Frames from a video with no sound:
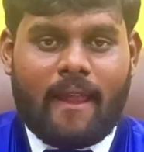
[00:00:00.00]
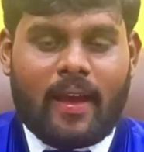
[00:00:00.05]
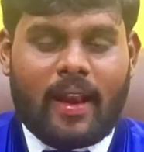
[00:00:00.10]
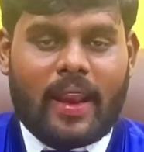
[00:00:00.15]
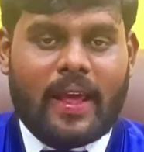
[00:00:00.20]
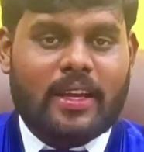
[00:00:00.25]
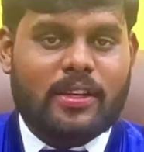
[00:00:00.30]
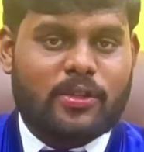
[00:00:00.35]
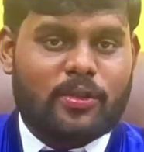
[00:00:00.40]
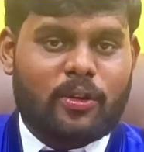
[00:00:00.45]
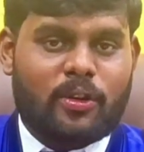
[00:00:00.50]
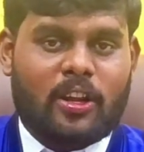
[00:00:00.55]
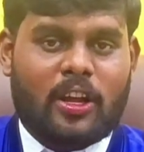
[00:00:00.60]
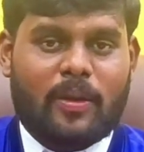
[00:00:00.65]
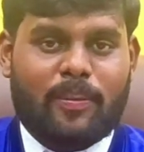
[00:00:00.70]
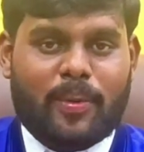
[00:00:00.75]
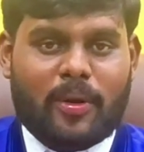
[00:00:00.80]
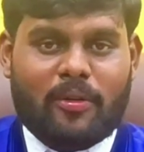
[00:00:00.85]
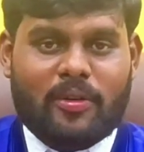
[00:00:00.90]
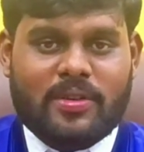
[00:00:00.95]
like solar
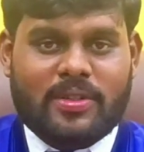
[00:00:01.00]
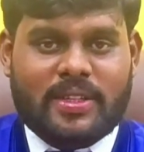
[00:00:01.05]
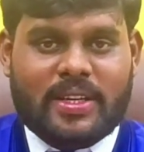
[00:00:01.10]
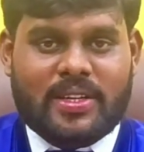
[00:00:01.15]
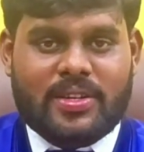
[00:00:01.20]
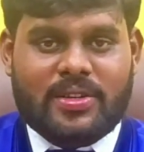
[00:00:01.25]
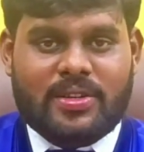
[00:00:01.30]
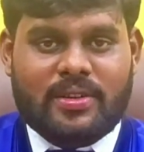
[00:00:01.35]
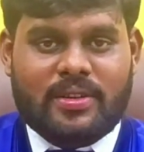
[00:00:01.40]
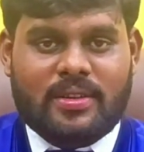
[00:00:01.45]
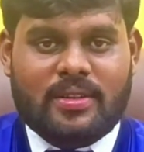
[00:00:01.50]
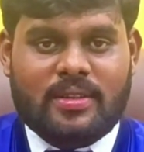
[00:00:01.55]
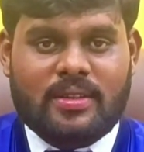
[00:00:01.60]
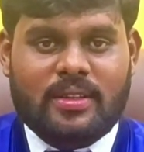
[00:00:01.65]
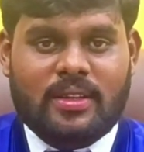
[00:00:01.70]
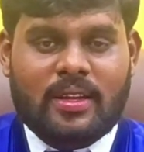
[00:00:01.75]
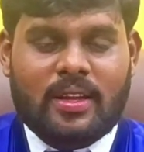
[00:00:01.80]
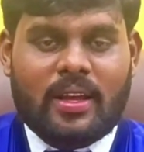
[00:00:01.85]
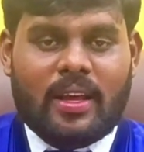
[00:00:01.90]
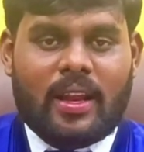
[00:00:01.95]
power
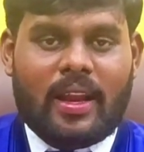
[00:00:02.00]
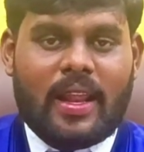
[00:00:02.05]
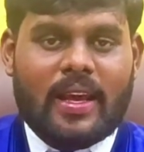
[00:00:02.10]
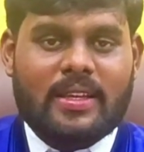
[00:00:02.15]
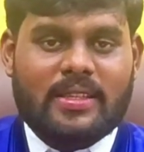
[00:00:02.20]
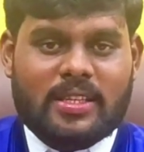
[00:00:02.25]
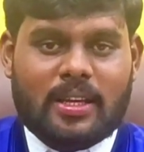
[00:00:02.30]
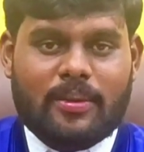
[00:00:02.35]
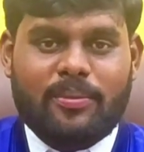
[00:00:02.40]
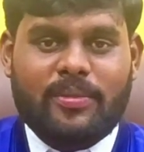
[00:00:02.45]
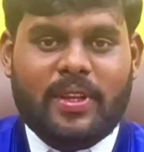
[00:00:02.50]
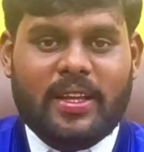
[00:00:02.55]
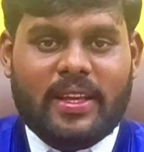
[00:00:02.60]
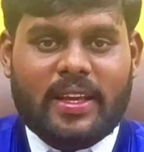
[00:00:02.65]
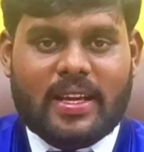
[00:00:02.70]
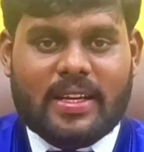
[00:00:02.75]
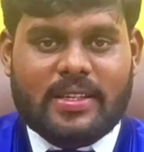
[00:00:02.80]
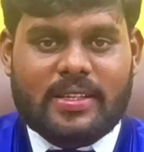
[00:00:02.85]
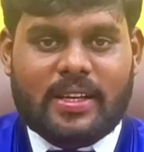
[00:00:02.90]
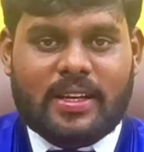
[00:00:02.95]
stations, like something
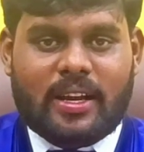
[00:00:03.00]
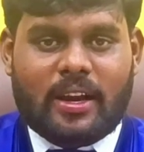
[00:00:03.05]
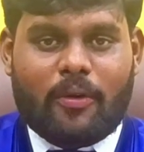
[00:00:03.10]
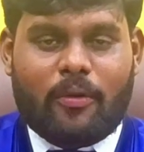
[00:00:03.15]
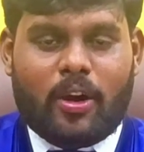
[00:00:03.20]
etc.